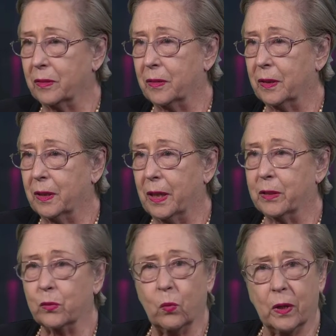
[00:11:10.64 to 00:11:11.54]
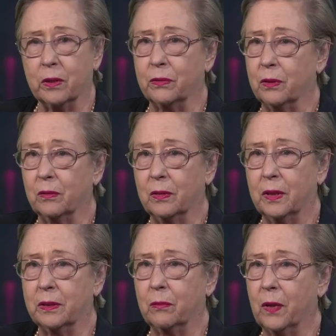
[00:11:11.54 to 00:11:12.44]
Absolutely. And it's wonderful.
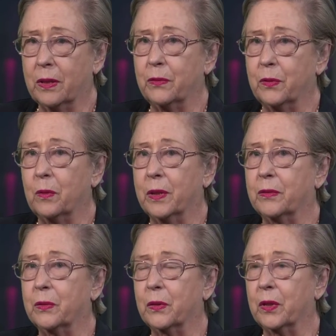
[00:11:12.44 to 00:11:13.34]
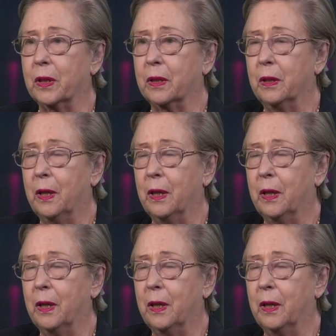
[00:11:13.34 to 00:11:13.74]
It's a wonderful, wonderful thing.